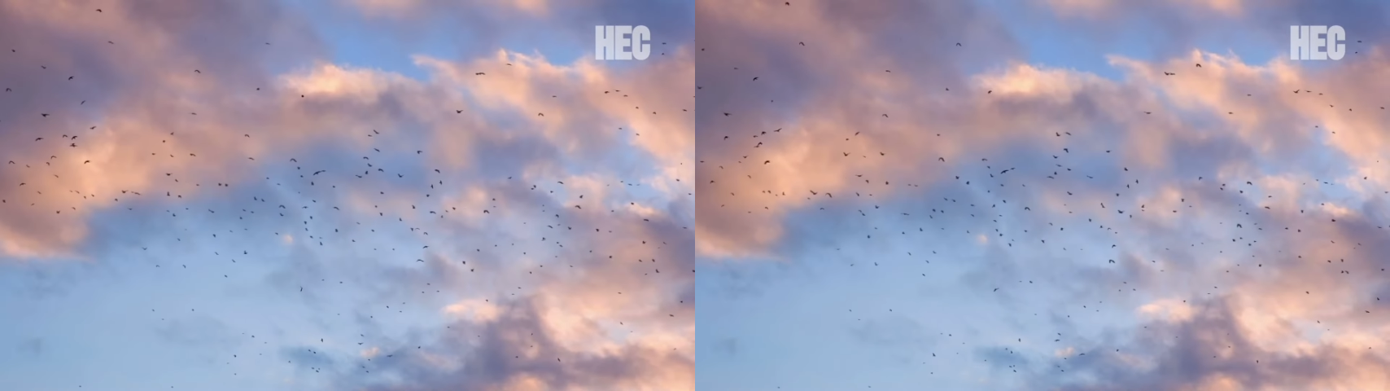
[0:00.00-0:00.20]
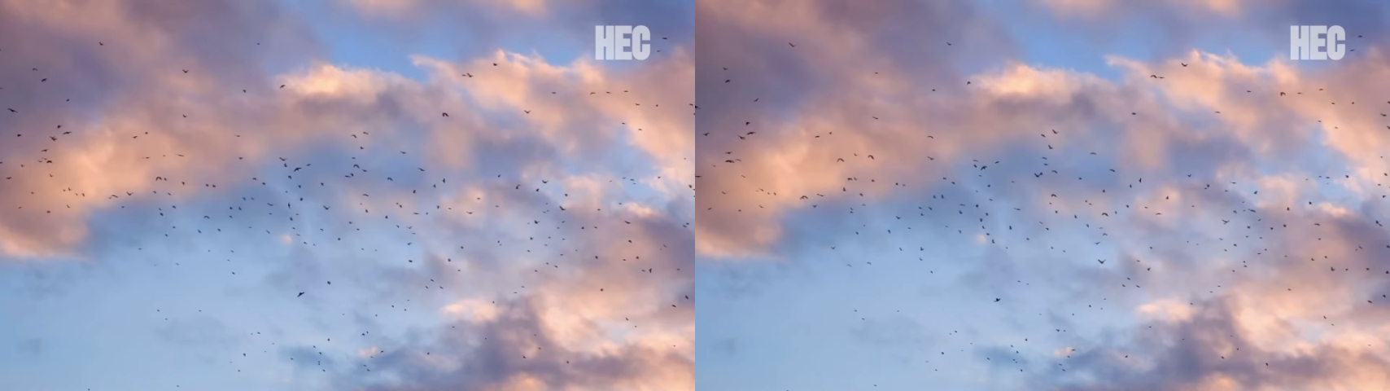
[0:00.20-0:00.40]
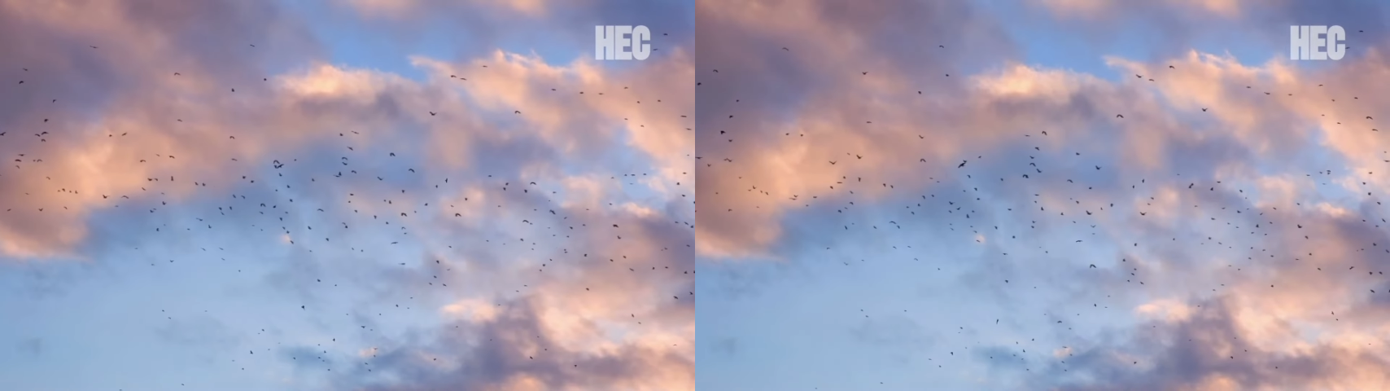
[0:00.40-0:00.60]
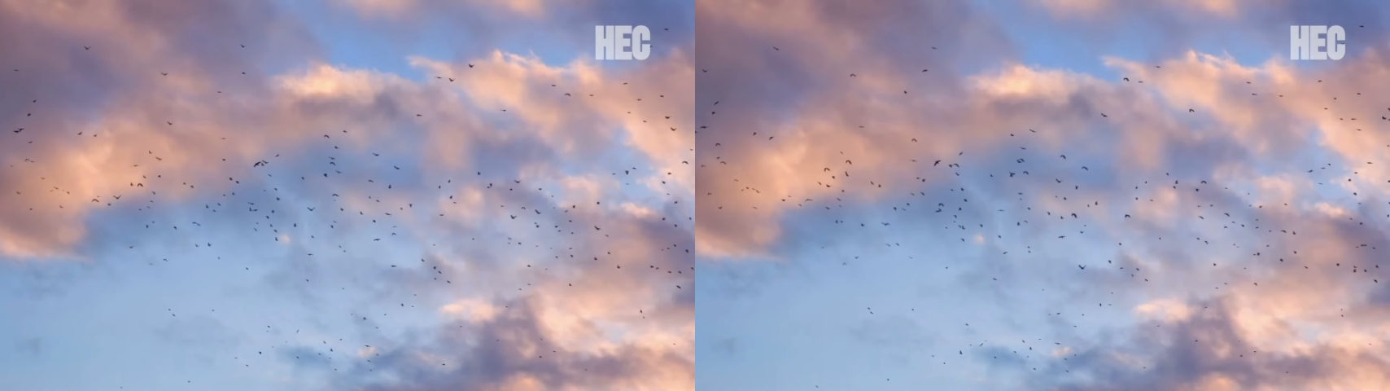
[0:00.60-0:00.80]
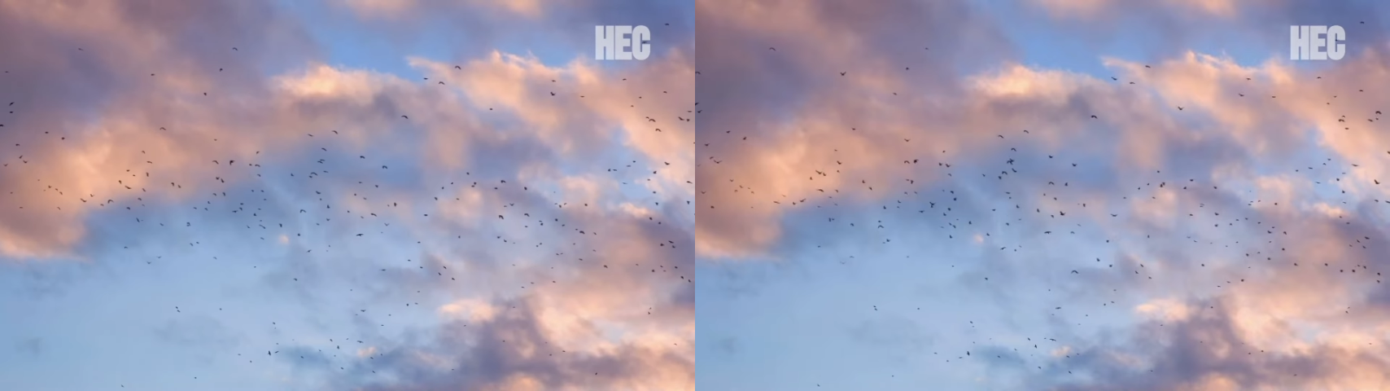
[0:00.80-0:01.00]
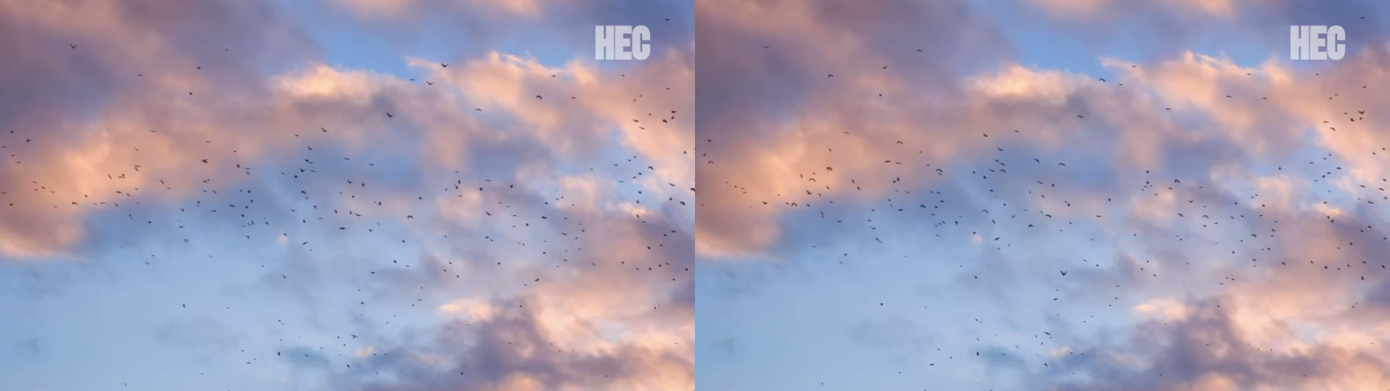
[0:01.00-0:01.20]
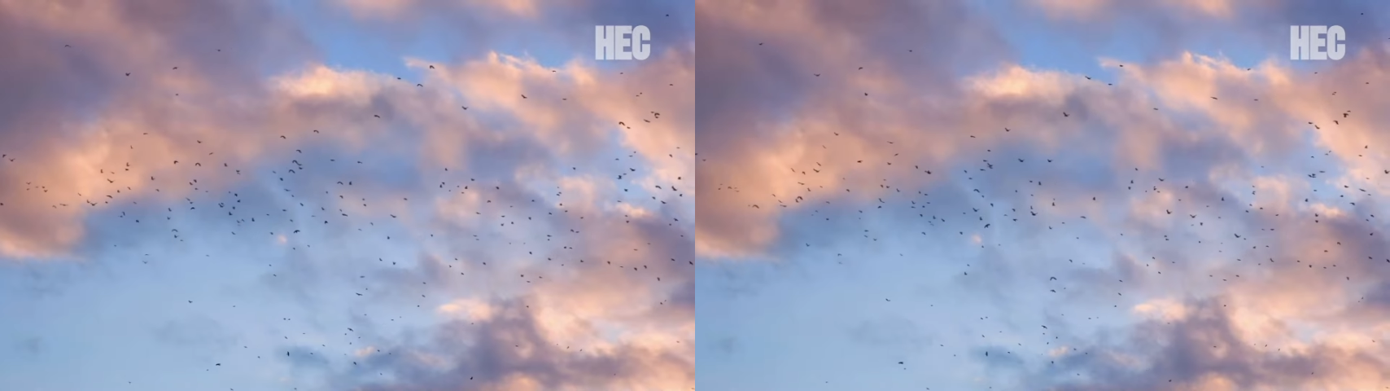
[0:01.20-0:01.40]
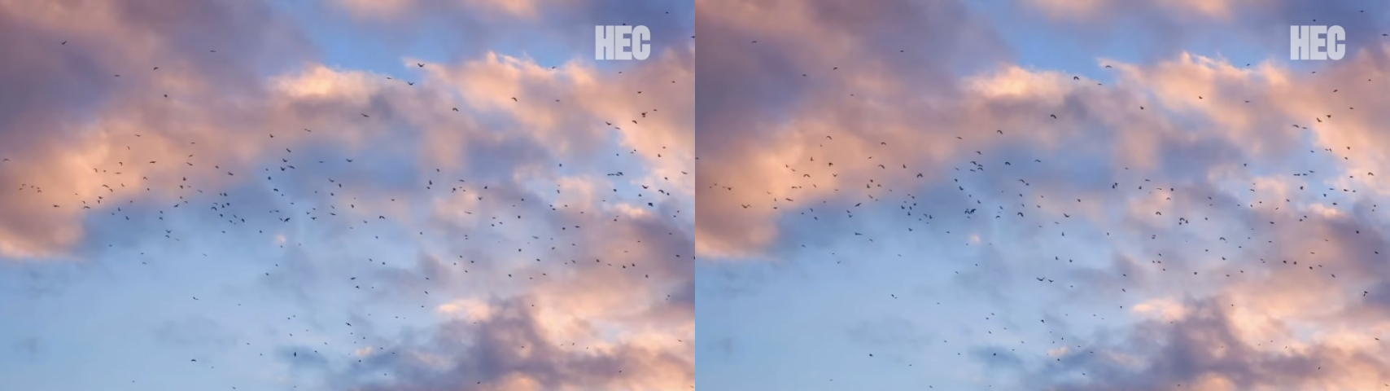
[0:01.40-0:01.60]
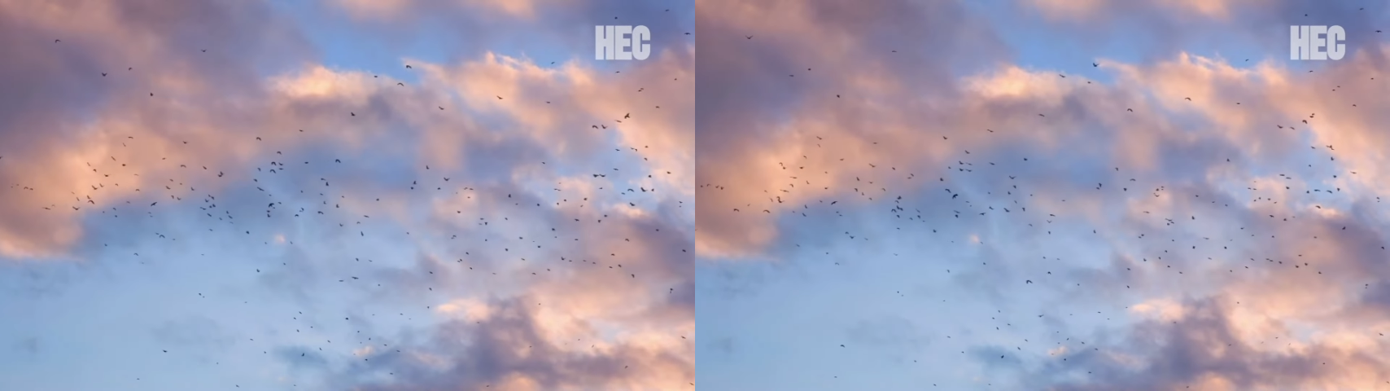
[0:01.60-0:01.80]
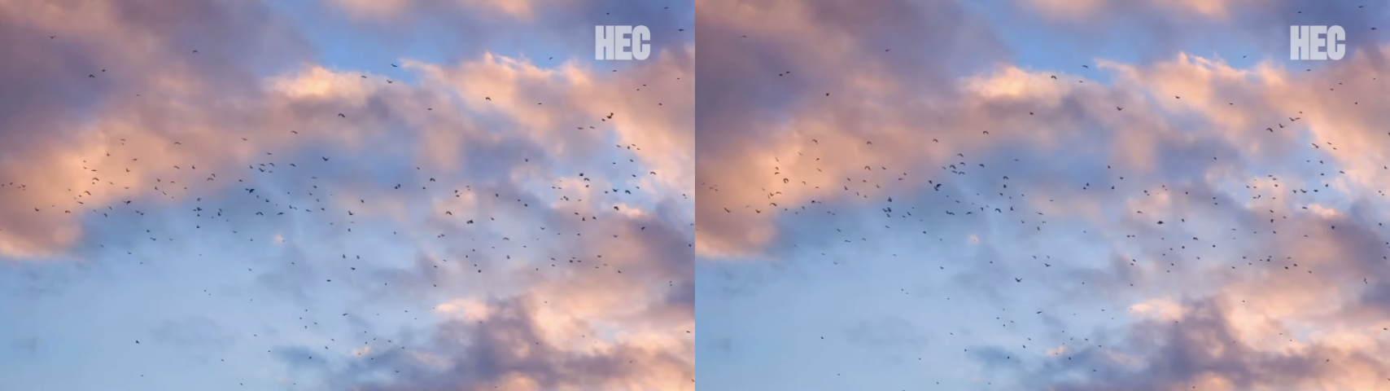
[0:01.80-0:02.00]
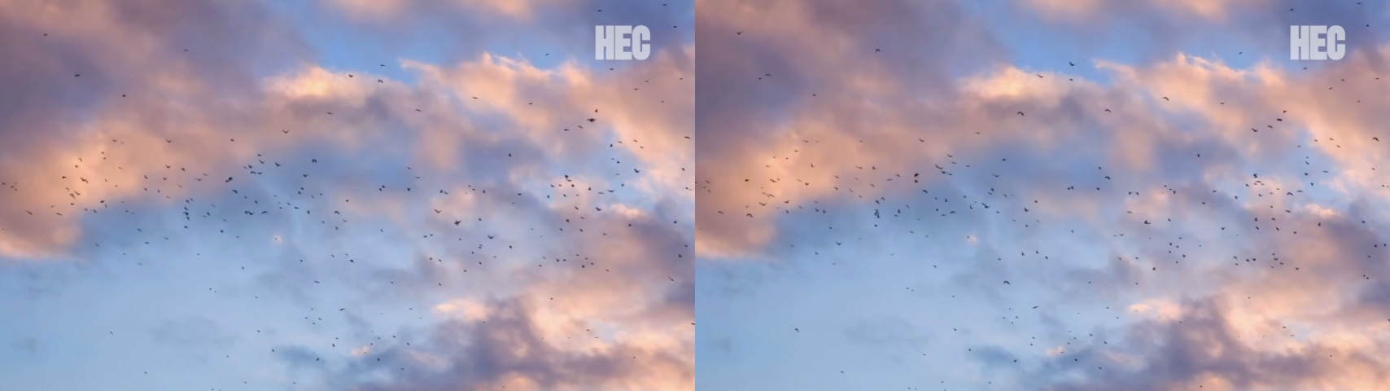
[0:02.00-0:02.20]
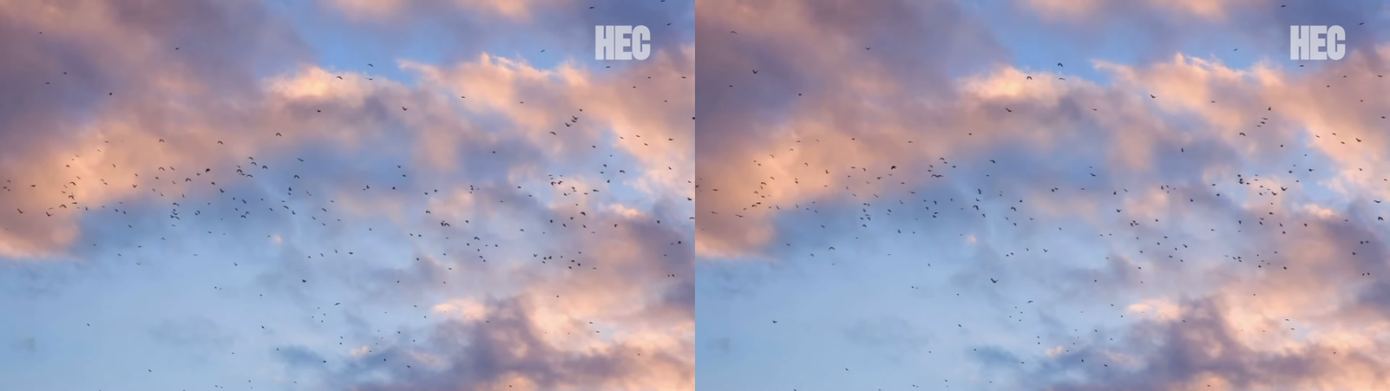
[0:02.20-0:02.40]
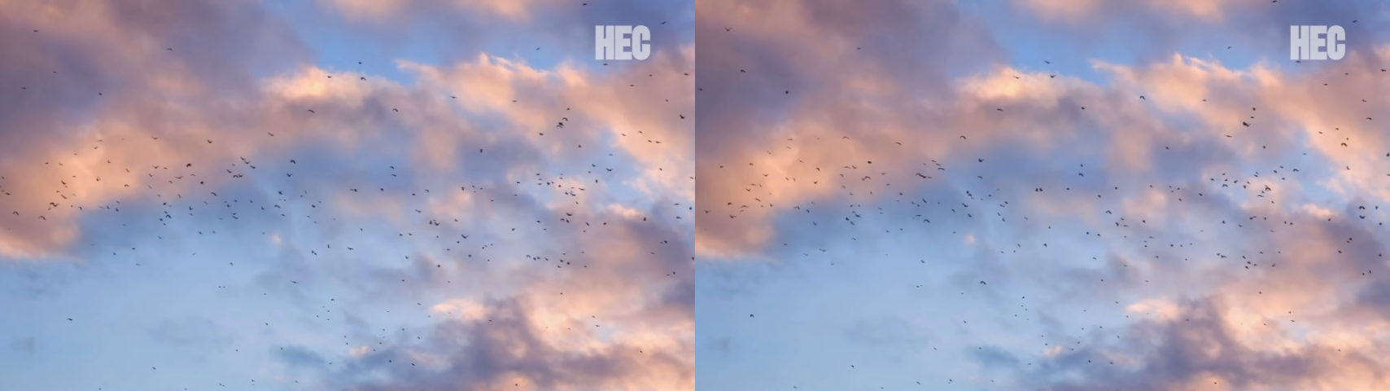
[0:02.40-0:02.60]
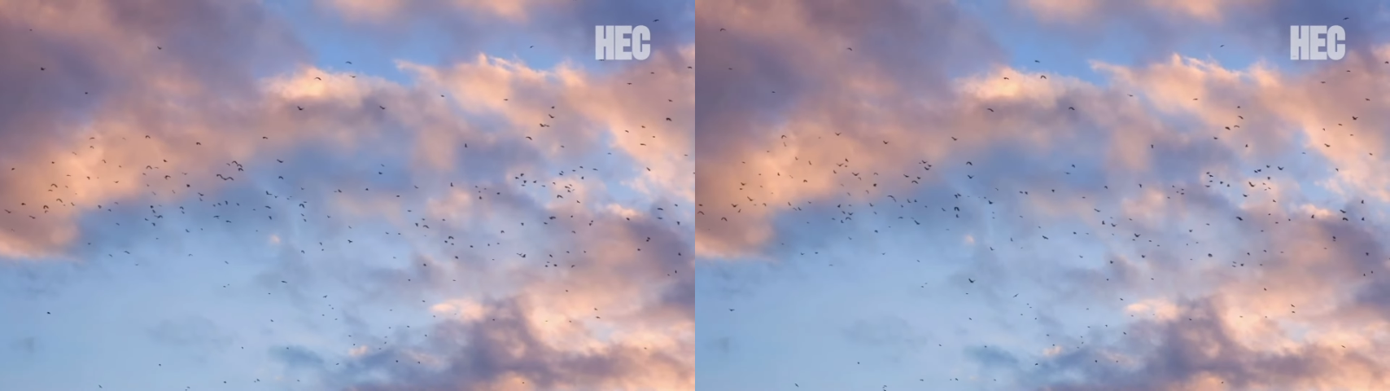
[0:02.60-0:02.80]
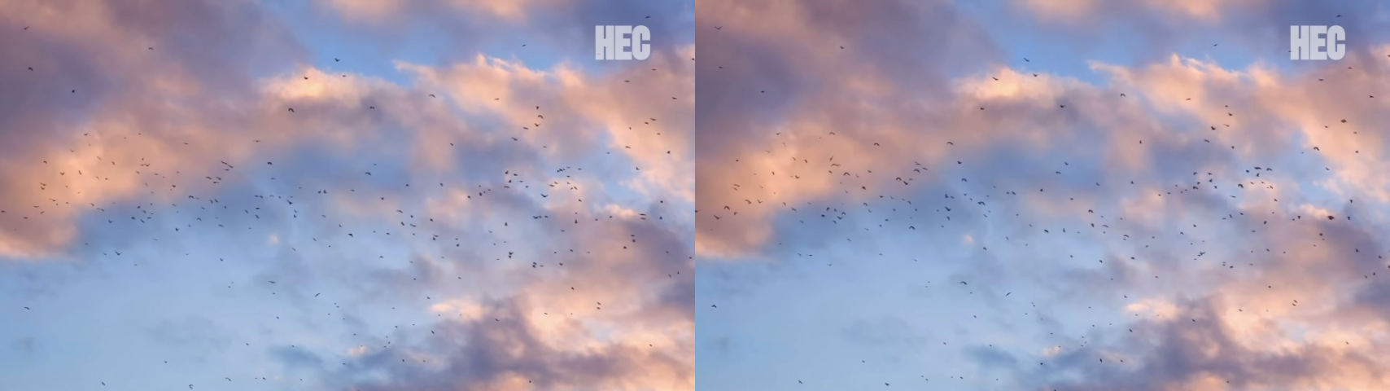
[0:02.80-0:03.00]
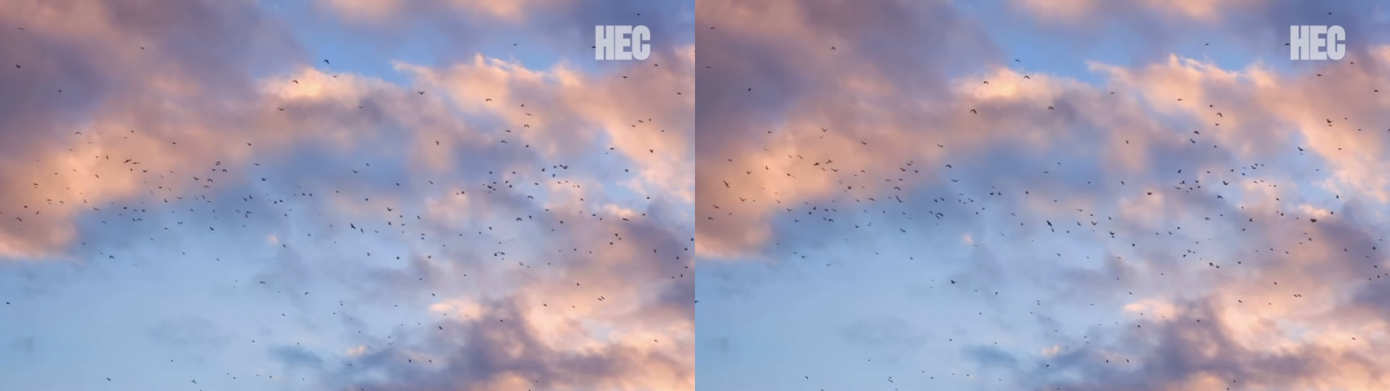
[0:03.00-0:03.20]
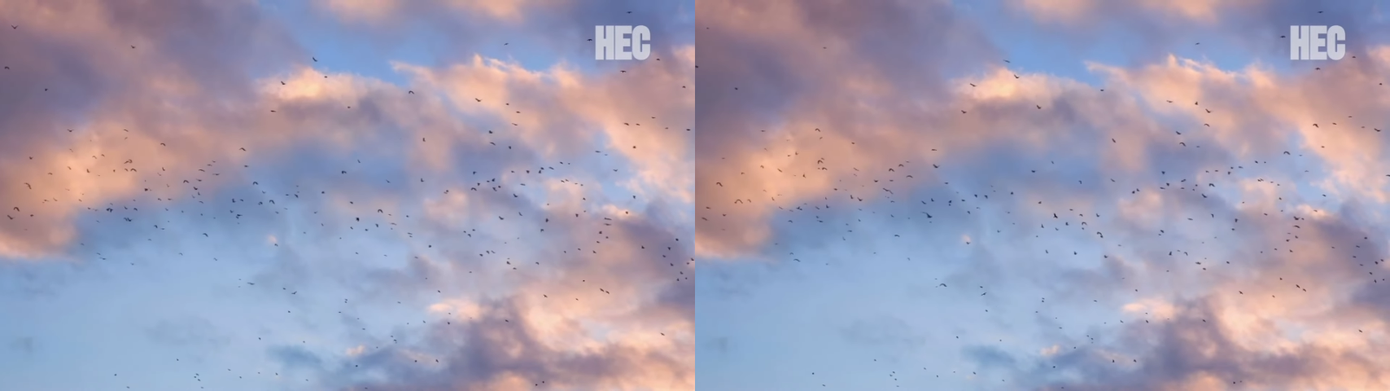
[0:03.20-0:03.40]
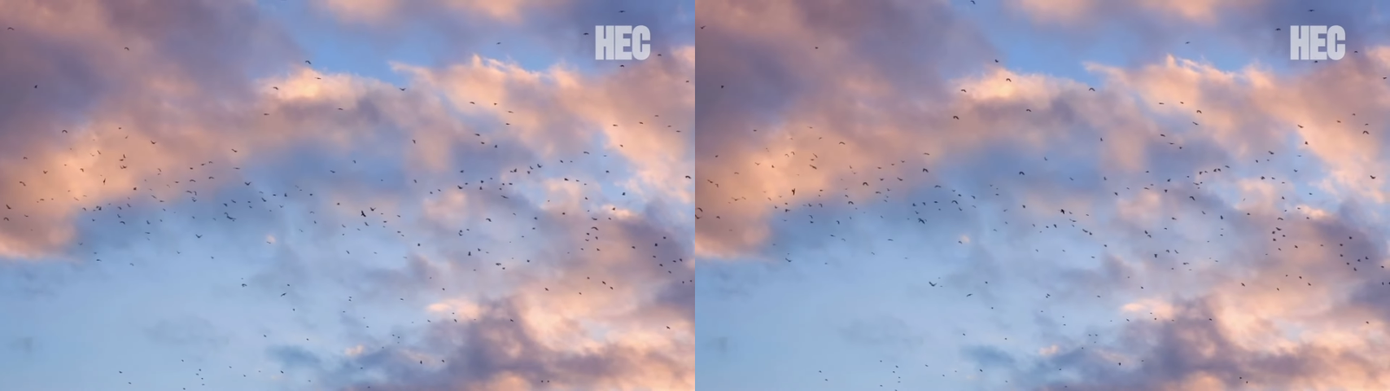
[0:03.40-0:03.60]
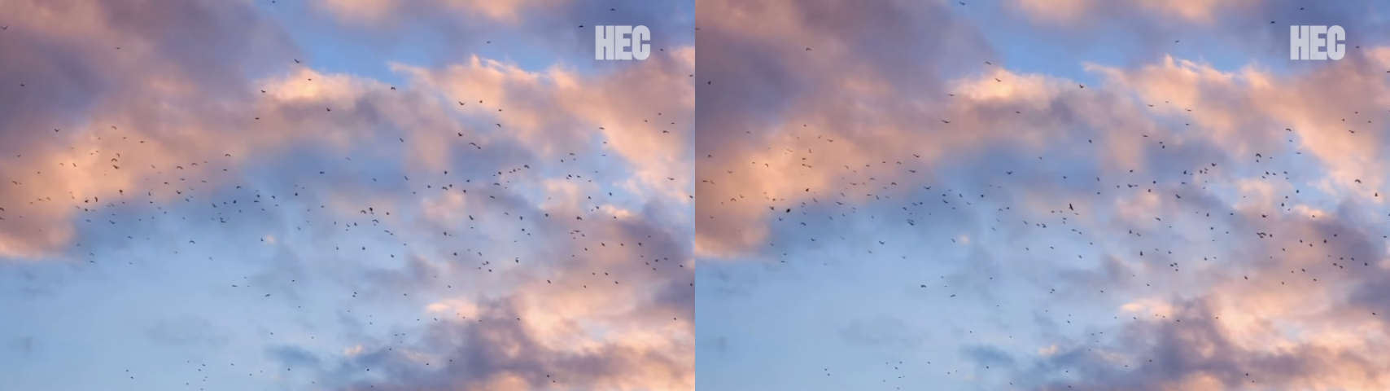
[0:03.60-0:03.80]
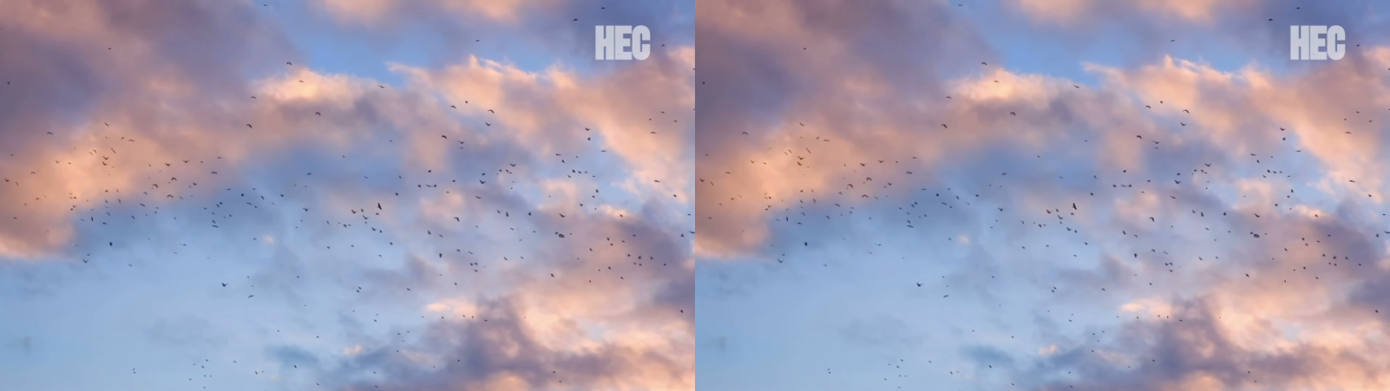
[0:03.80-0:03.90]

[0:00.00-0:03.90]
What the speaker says: [unreadable: no face in view]